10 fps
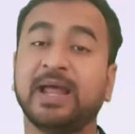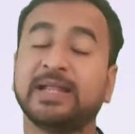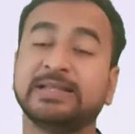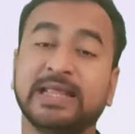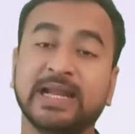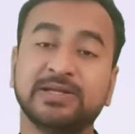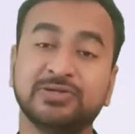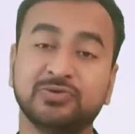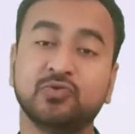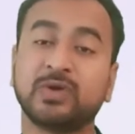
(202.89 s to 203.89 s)
and then
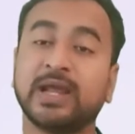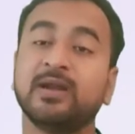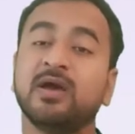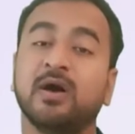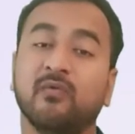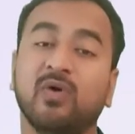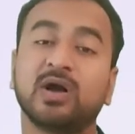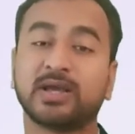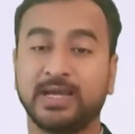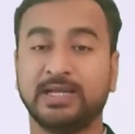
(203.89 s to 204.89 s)
you can
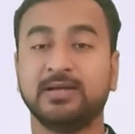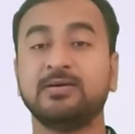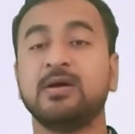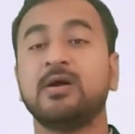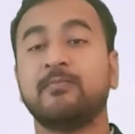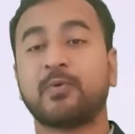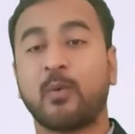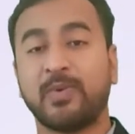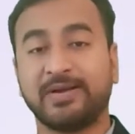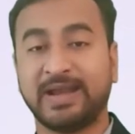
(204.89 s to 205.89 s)
work in a
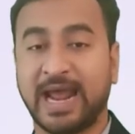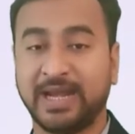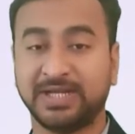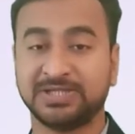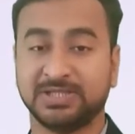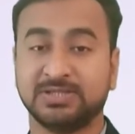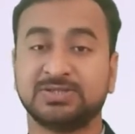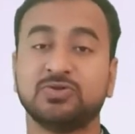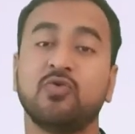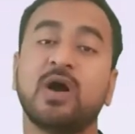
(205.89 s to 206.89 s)
proper direction.
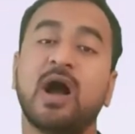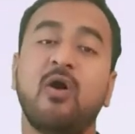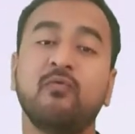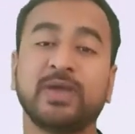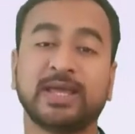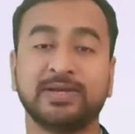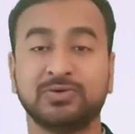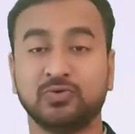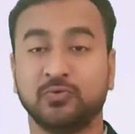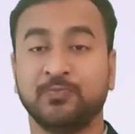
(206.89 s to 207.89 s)
So how we can